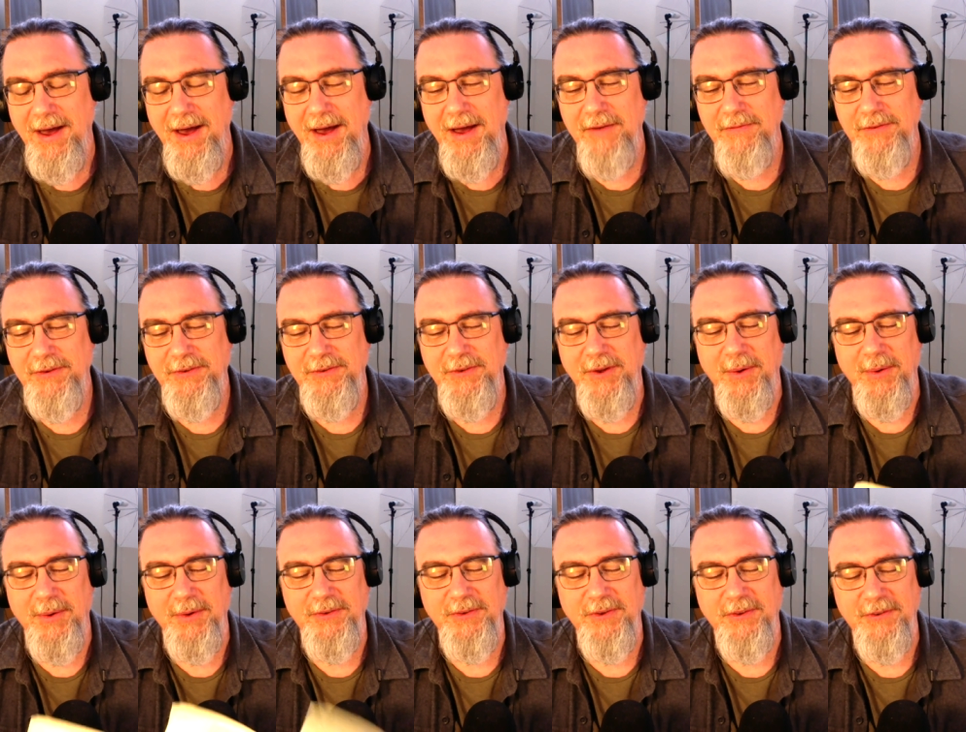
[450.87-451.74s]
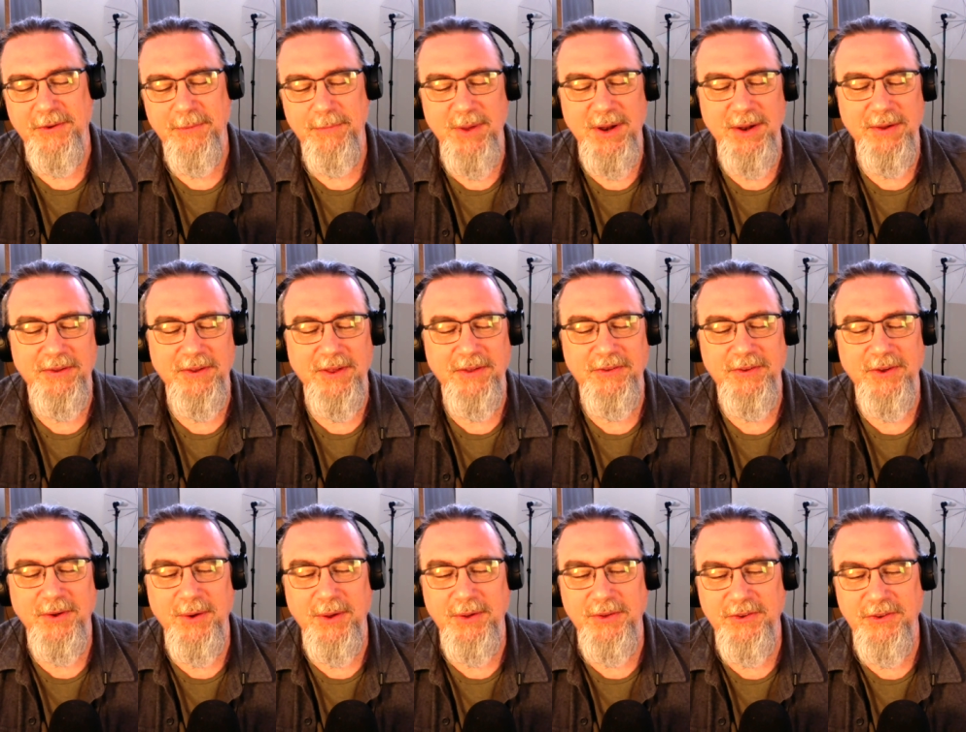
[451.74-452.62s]
of Stoicism, but it's a
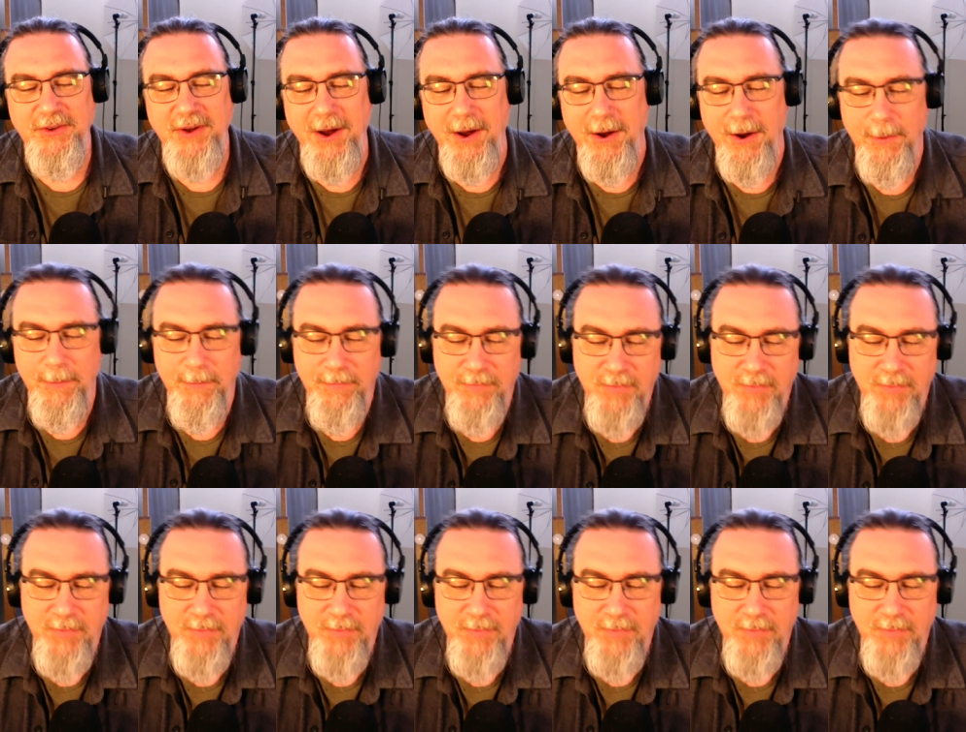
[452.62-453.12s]
good start.